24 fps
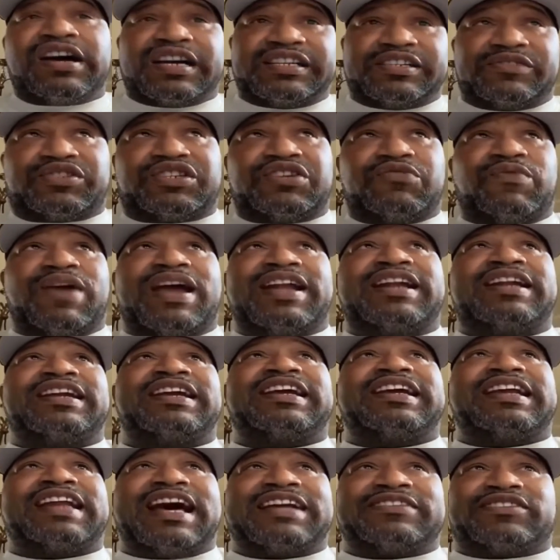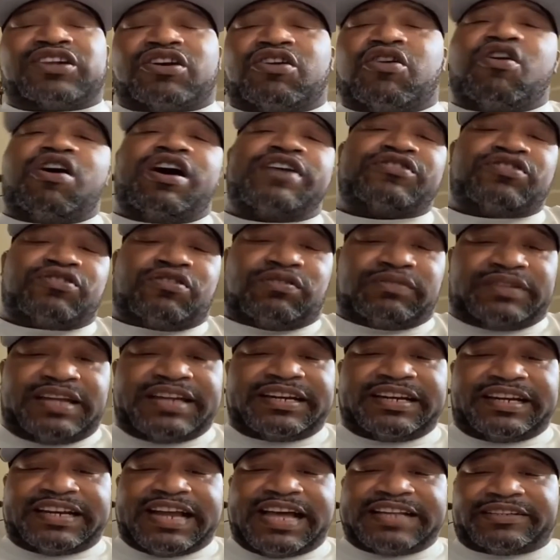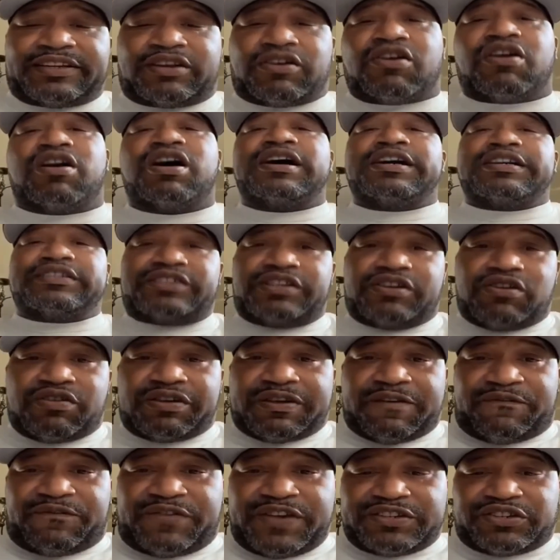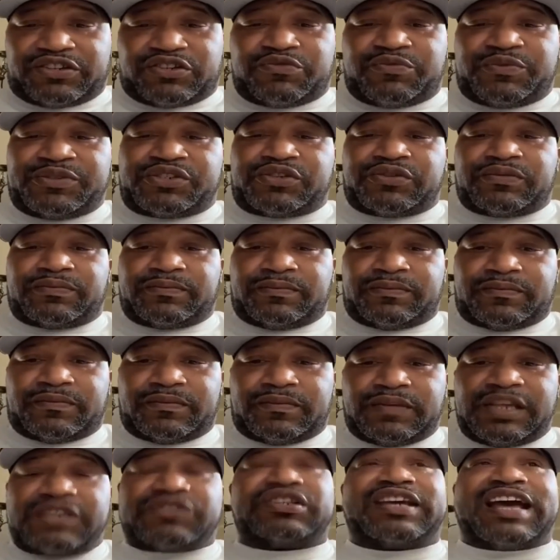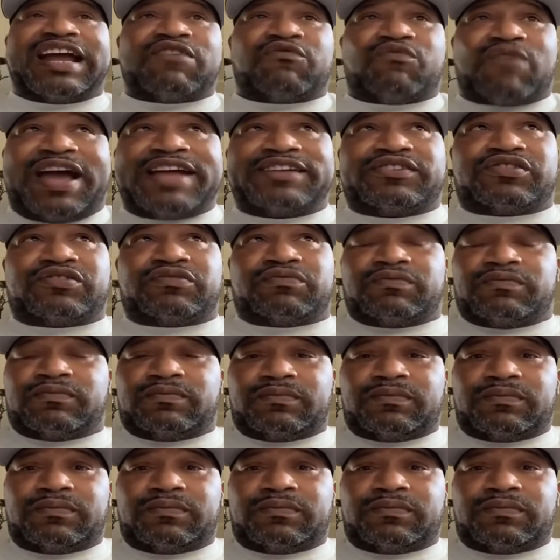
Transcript: Because if she ready to get out the car and you don't let her get out the car, she going to get physical with you. And she got a right to.